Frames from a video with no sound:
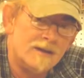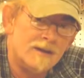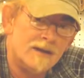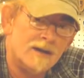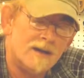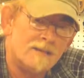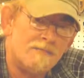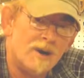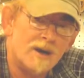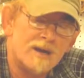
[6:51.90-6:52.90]
The
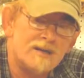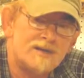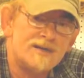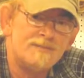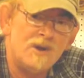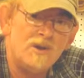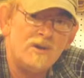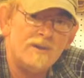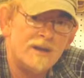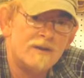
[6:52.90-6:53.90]
bark is
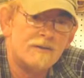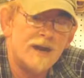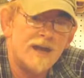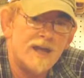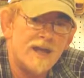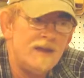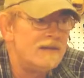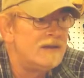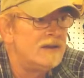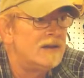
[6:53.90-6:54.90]
smooth and gray,
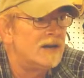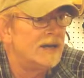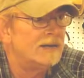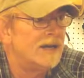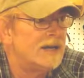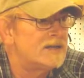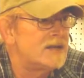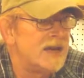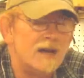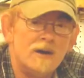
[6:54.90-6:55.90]
unlike,
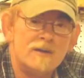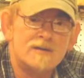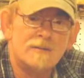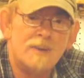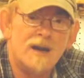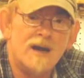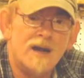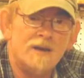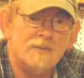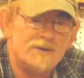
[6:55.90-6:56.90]
say, oaks or
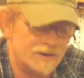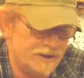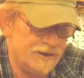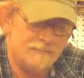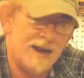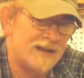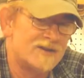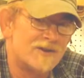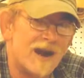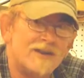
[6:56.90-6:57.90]
pine, which are good
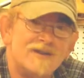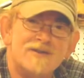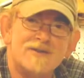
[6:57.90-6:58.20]
back-scratching